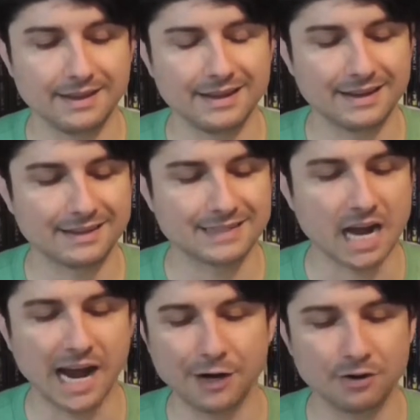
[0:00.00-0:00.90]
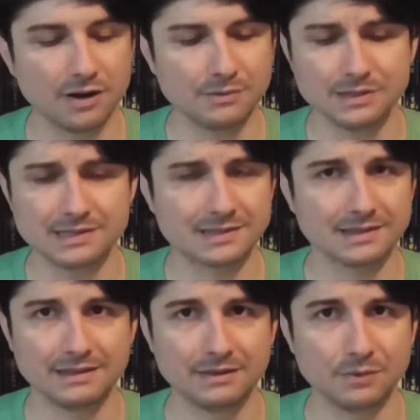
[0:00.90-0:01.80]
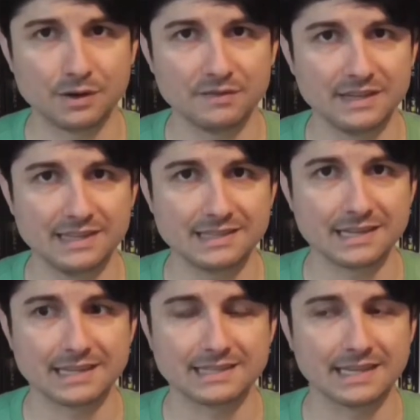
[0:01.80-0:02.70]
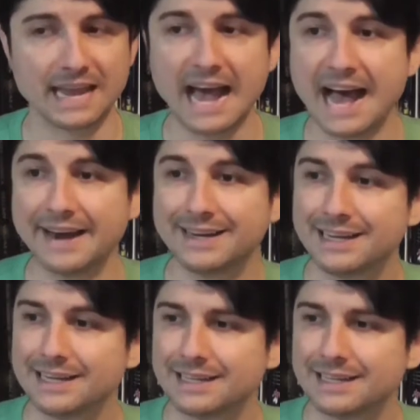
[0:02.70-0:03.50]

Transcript: think Tigra was in one of these as the cat. cat.